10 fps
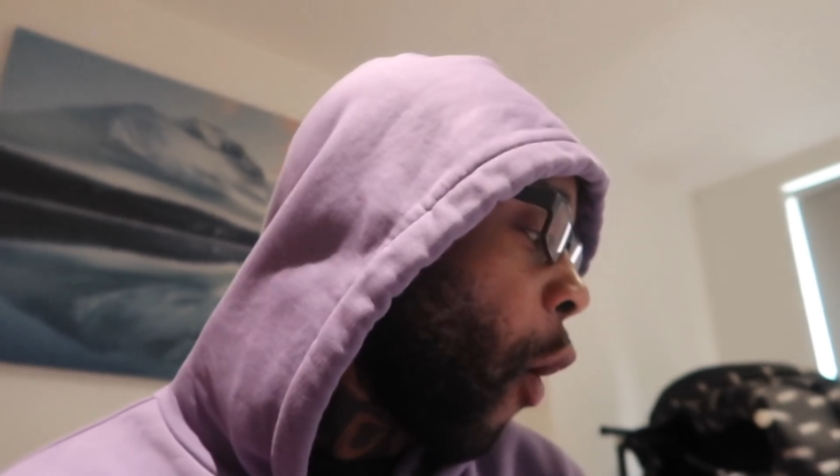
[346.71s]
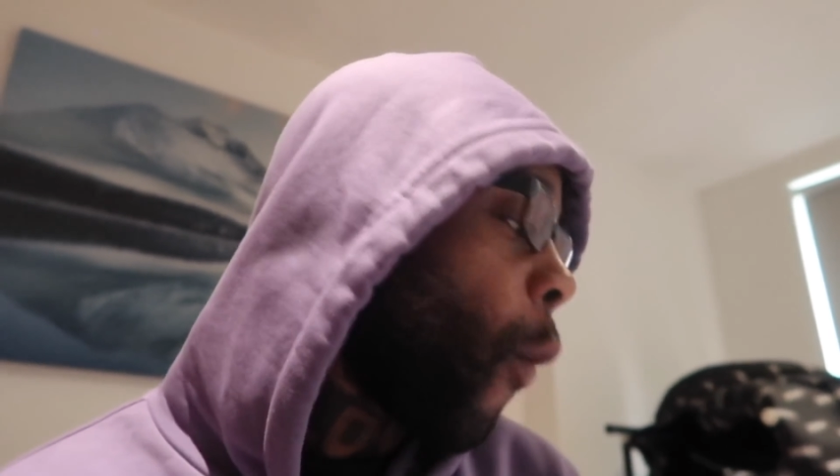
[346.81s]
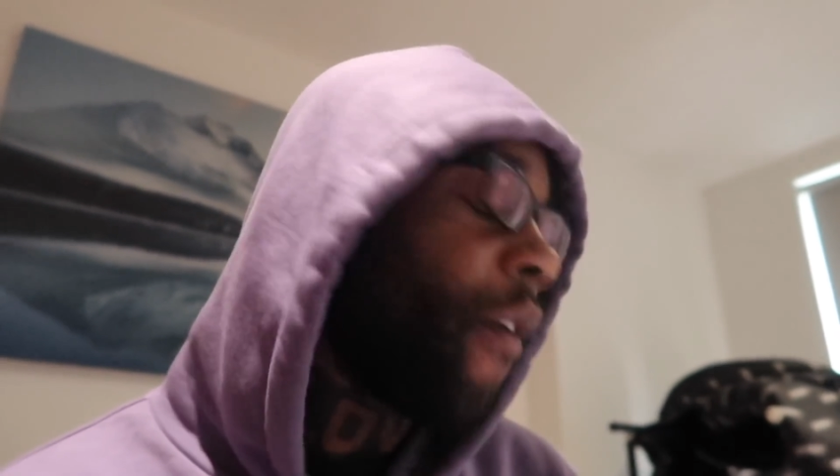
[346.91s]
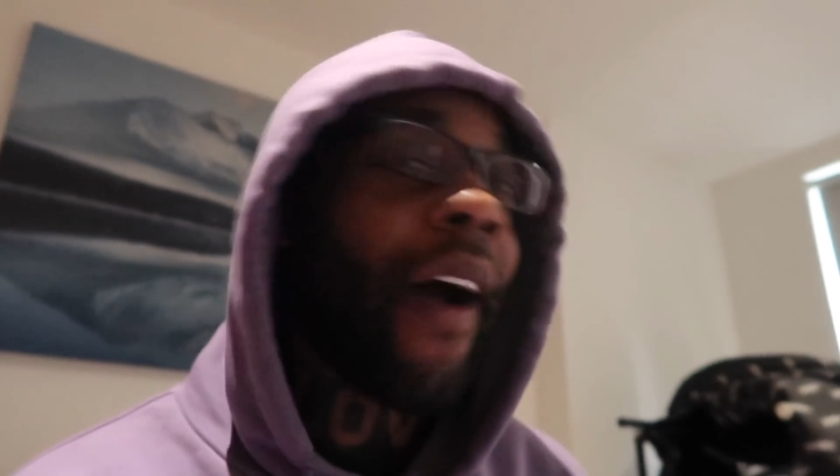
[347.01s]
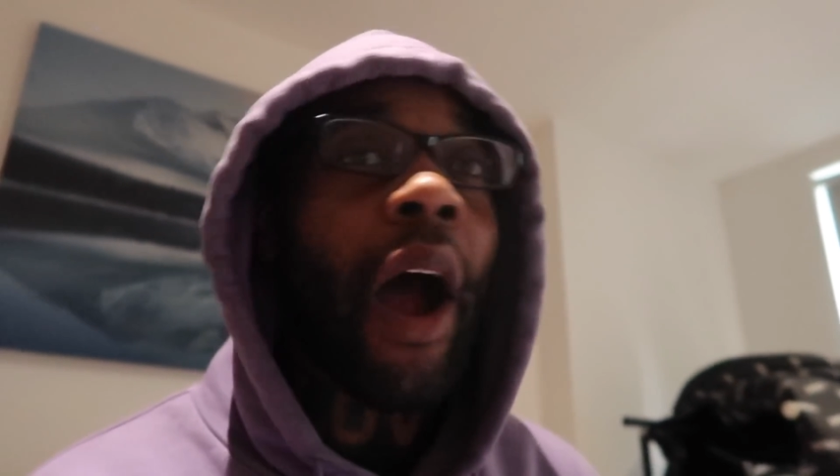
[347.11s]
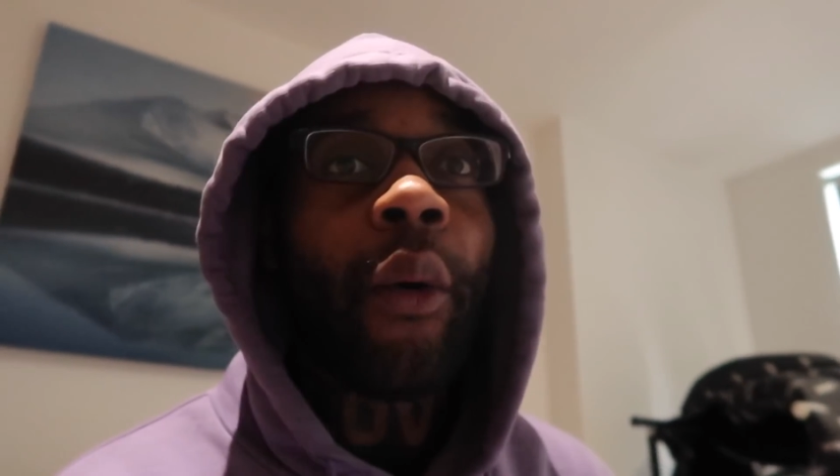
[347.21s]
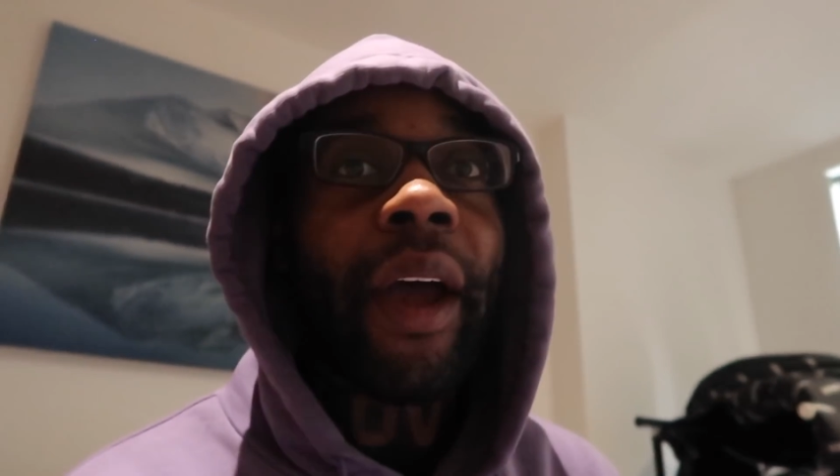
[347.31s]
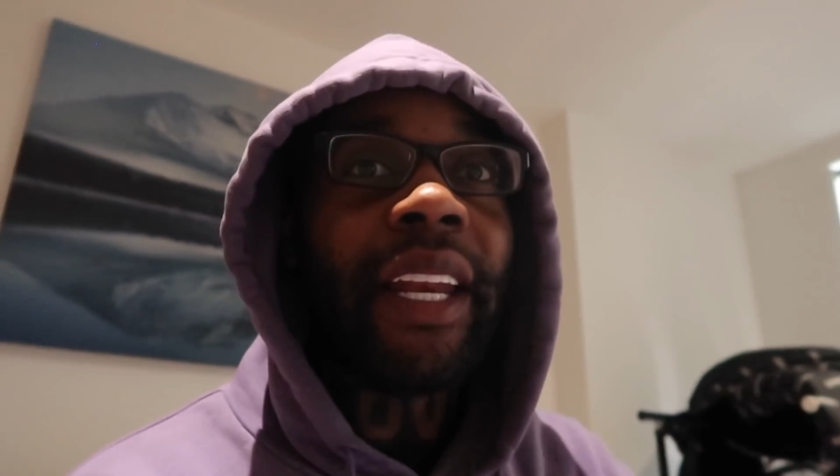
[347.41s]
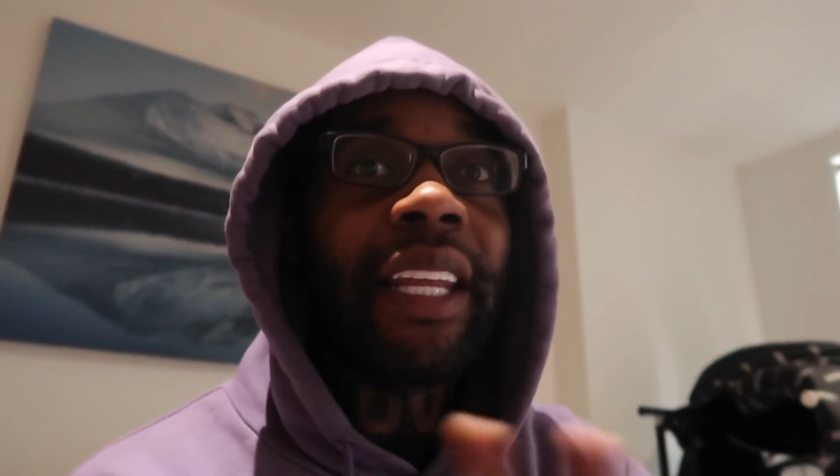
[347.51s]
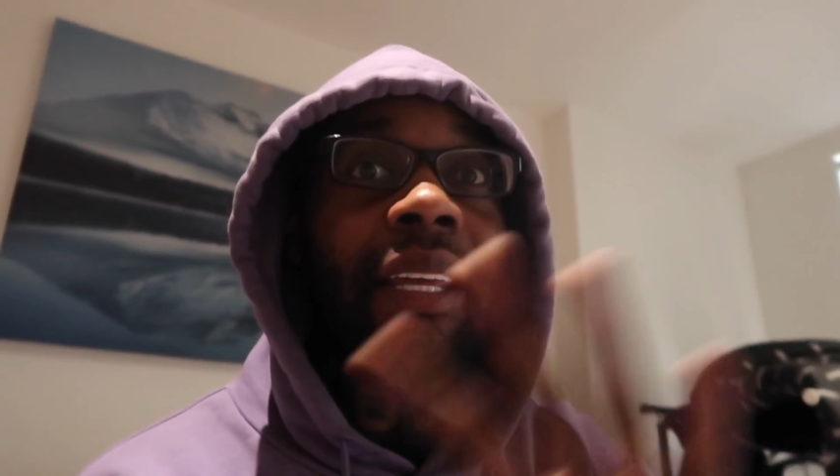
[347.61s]
without
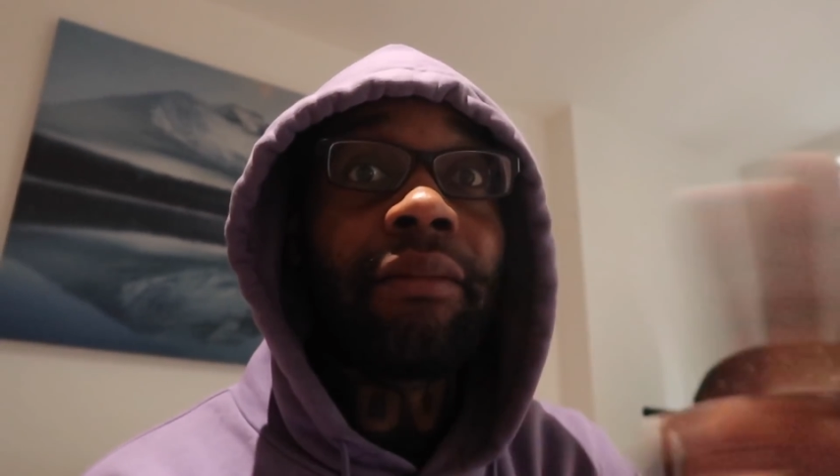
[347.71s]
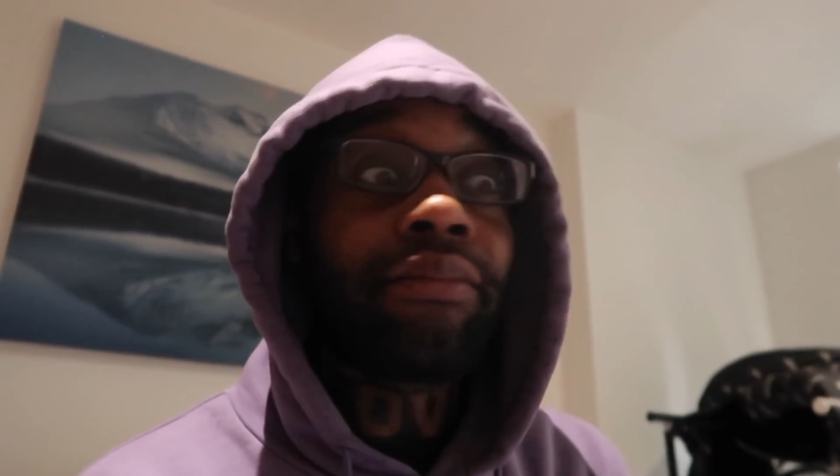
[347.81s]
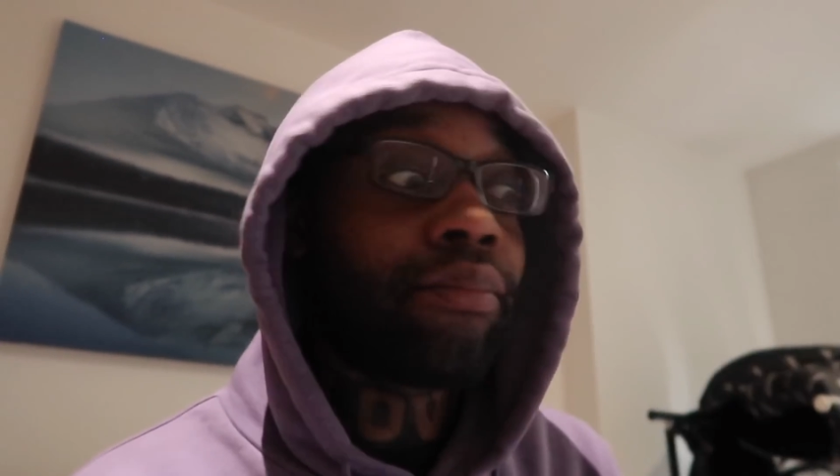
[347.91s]
any